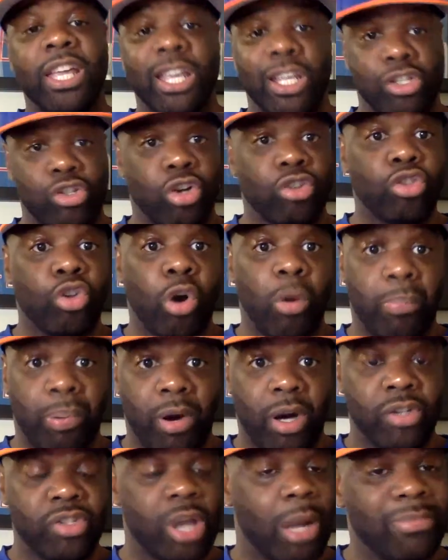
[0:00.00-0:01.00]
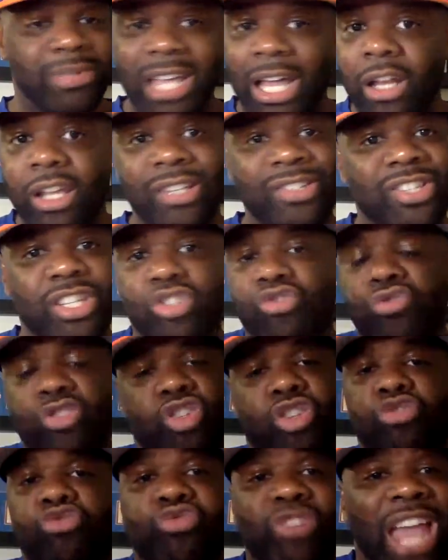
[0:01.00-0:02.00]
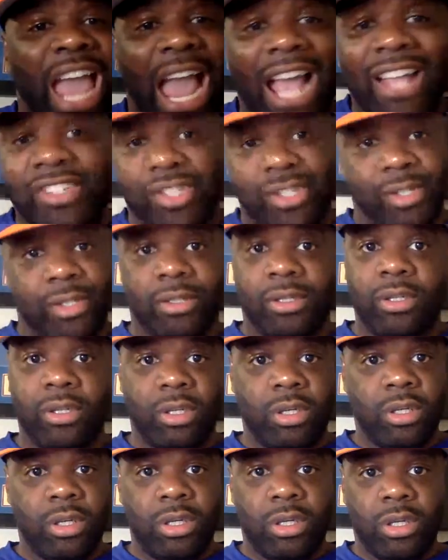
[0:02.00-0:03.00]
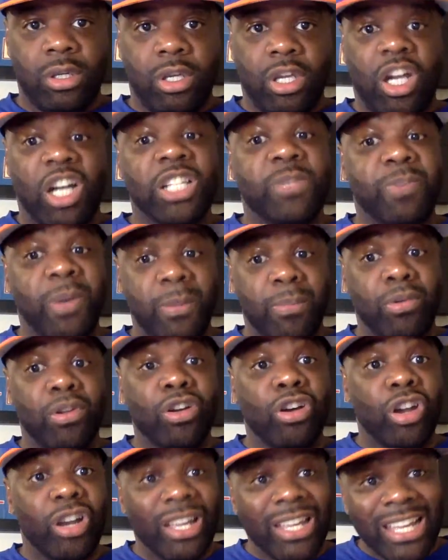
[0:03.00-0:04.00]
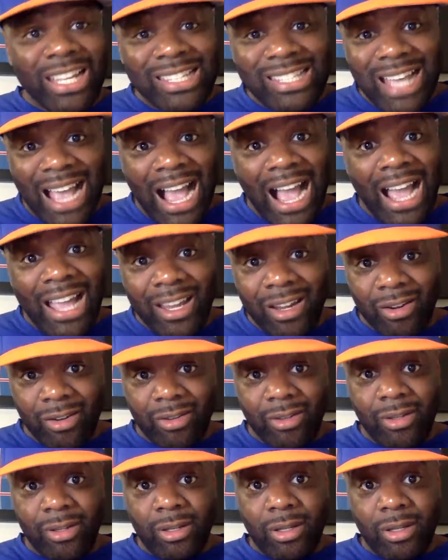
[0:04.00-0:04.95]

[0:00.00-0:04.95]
He's gonna throw a punch. I'm telling you, it's just reaction. Because people are gonna get tired.